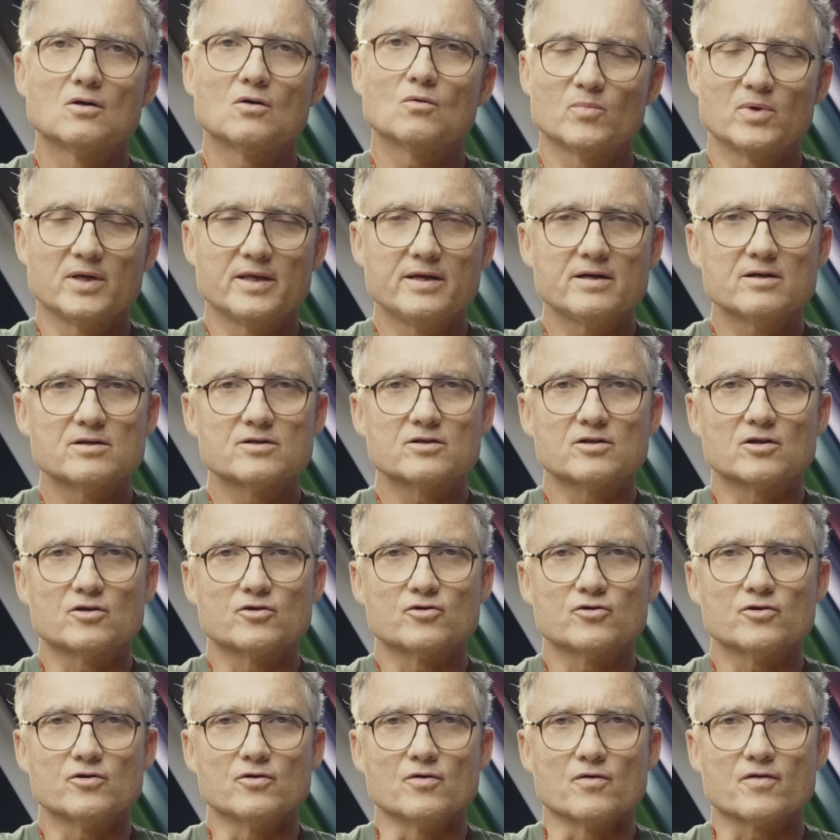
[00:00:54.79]
But here's the
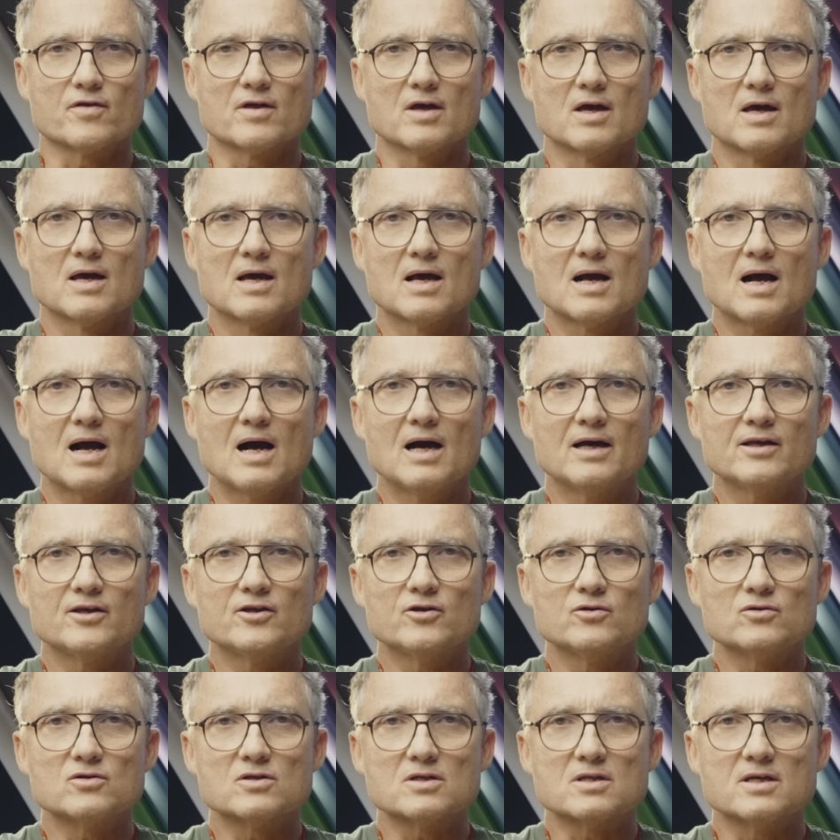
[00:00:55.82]
truth. I
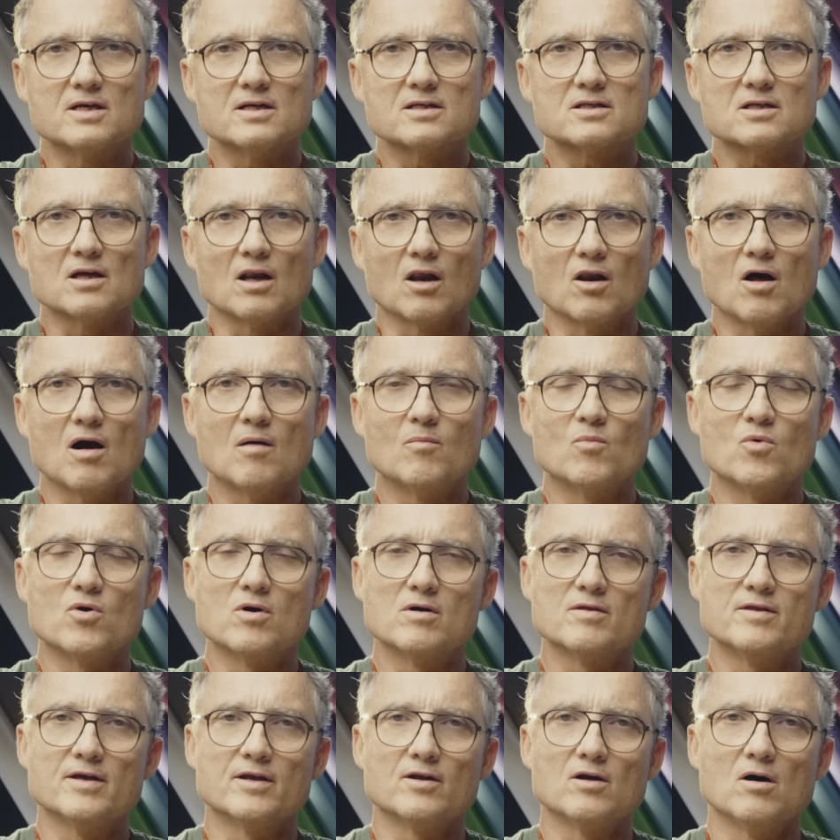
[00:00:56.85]
use this a lot
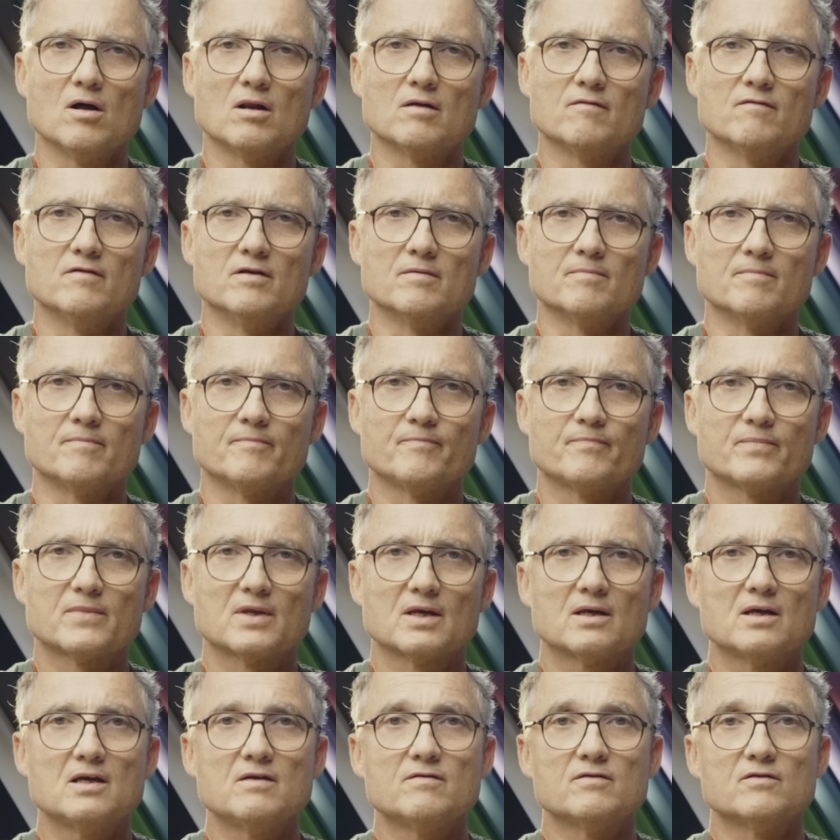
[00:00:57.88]
more than all of them,
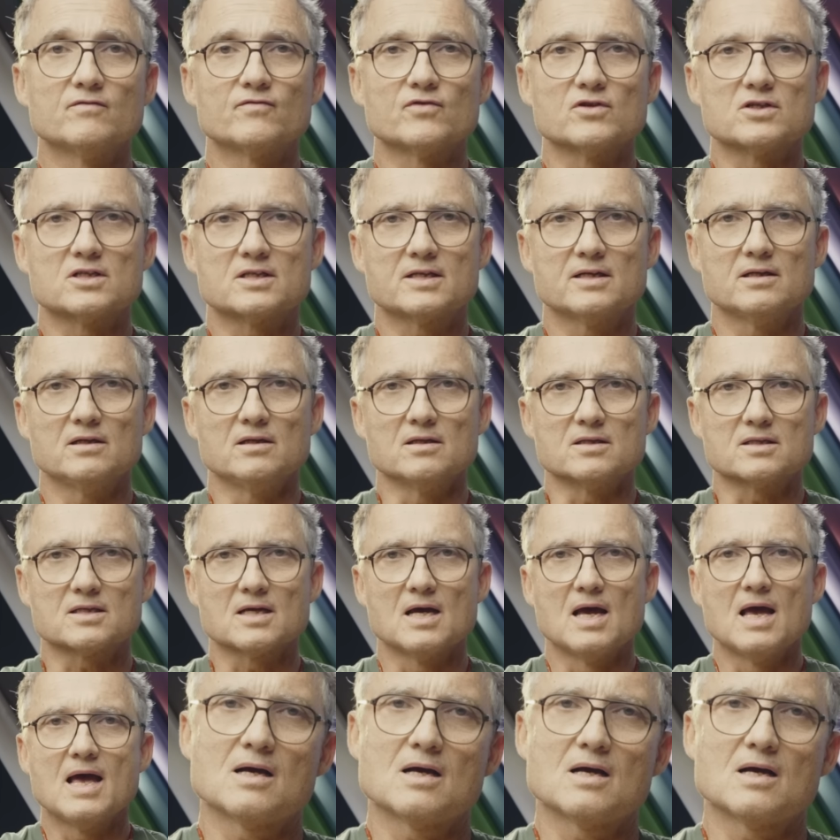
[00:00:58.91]
even for stills.